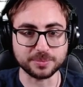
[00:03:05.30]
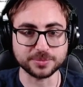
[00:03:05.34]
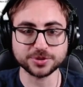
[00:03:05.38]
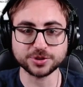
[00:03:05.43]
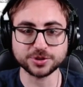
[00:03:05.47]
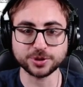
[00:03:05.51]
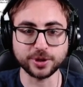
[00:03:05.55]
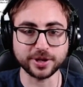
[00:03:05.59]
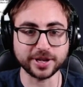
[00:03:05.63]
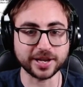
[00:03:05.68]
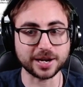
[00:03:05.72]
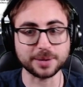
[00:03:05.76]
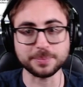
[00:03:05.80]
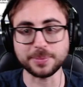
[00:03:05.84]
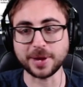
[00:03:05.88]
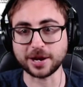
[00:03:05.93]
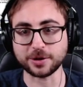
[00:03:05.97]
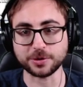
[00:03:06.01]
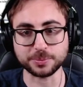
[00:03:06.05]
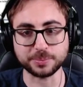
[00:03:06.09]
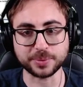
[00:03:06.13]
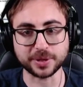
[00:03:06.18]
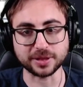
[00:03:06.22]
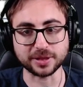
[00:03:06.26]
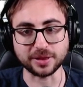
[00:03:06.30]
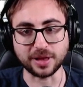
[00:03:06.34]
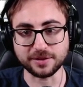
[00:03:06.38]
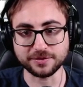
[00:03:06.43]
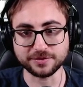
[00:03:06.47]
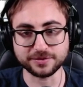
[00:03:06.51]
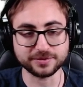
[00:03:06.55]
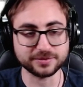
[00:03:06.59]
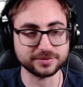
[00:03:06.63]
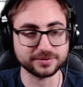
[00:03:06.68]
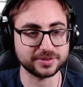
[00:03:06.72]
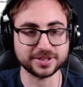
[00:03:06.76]
so you can get it back with Pilaf.
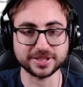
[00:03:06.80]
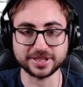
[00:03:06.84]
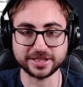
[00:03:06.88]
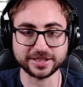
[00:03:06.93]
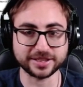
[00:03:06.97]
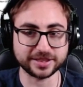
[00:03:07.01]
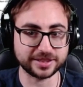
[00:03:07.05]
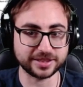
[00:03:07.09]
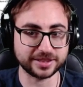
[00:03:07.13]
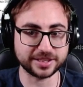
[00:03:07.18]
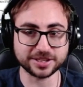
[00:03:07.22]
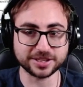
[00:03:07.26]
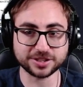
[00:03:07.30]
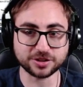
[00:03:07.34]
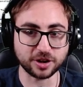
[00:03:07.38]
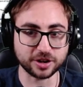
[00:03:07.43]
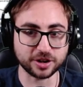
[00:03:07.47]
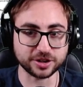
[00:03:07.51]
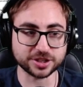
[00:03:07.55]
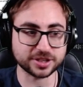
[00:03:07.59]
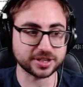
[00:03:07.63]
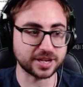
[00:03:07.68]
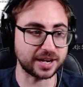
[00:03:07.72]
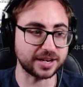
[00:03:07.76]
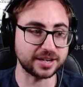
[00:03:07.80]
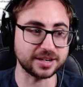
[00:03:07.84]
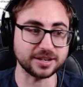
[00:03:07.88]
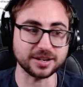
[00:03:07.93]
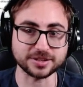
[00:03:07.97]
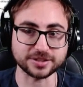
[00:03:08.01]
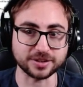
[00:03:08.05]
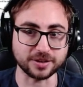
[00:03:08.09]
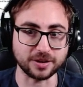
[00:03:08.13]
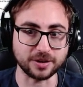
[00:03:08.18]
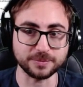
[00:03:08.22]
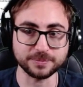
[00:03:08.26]
This card just kind of does it
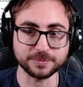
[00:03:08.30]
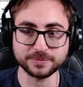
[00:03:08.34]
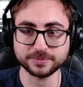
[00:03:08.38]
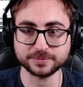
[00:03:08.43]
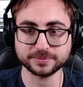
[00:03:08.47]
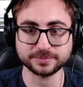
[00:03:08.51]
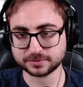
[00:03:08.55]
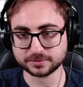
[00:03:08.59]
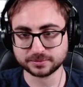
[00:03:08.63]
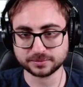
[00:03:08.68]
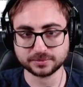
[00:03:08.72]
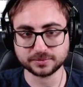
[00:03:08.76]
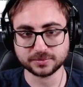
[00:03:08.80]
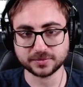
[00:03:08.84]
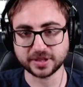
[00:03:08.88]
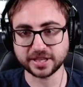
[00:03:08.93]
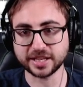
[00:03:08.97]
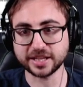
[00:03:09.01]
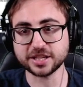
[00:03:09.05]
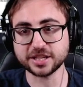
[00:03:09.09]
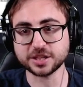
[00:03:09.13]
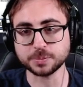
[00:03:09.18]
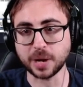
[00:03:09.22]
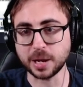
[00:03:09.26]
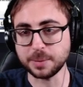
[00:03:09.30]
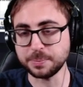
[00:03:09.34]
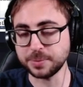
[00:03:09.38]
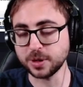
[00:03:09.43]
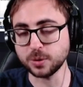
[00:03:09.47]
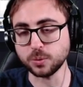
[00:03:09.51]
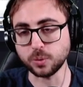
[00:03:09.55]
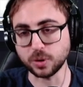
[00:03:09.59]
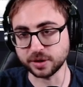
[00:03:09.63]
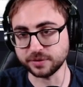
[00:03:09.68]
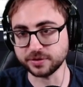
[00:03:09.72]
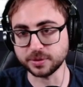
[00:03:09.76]
all. I think this might be
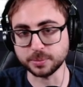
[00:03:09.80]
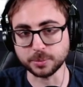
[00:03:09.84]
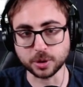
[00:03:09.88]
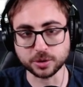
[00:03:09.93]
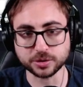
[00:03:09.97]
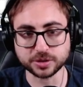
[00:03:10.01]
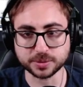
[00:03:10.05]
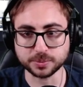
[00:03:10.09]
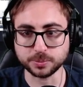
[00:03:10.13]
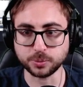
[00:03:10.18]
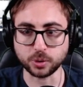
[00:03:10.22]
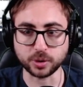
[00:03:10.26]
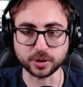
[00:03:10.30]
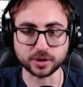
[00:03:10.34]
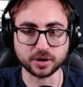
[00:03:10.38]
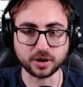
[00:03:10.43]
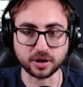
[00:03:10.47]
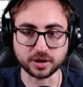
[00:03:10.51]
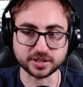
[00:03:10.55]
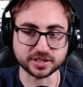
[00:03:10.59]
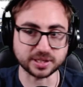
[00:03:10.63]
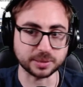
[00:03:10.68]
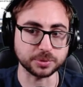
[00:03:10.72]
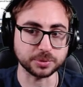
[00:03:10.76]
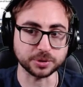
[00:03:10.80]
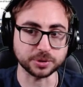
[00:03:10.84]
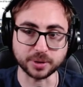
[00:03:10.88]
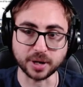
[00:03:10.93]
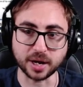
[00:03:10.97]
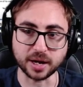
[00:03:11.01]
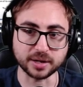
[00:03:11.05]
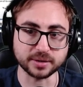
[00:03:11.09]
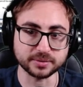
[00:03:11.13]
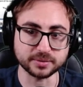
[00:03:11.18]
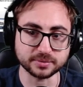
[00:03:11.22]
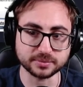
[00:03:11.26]
one of the most important cards that blue got.
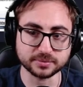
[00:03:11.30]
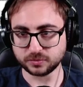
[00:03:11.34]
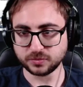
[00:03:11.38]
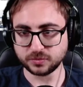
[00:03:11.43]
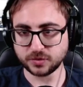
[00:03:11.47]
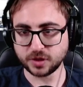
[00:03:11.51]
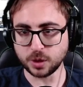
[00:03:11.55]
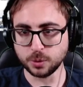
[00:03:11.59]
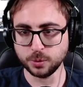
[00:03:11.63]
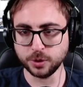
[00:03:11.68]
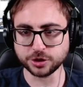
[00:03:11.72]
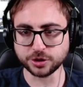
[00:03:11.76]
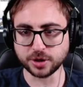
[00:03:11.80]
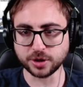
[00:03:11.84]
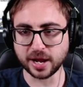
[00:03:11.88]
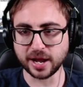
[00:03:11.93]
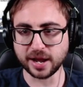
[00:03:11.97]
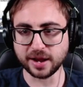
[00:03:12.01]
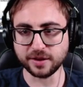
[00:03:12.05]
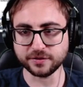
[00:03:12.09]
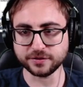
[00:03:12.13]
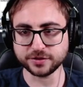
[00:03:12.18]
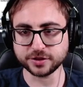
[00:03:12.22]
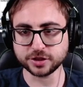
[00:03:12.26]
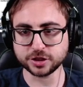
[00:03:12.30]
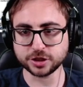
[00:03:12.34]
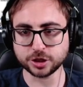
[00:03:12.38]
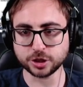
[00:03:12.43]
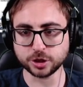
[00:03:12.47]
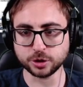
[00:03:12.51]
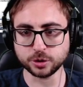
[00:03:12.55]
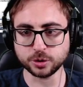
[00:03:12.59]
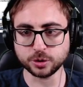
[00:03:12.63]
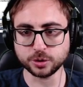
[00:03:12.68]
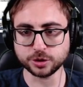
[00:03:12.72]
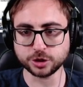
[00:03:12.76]
We also have
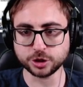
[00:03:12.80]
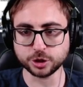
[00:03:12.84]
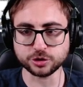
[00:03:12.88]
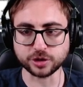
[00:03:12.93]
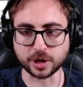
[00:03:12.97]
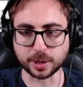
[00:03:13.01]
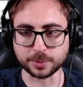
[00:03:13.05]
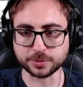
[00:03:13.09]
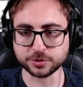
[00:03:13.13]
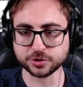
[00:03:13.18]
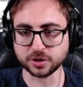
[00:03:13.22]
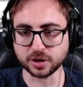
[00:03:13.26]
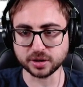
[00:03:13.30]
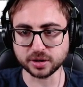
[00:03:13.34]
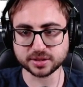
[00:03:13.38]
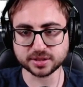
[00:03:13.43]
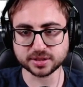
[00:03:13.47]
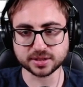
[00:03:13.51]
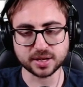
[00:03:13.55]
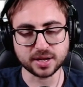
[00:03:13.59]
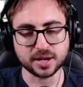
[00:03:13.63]
2 2-drop Trunks.